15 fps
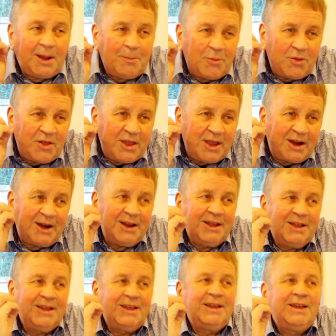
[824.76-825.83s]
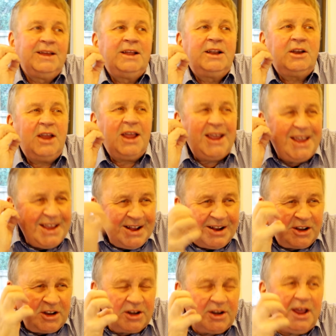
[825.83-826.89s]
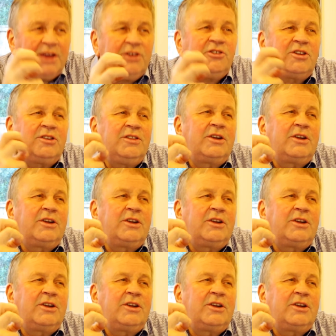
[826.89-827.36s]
their inclination,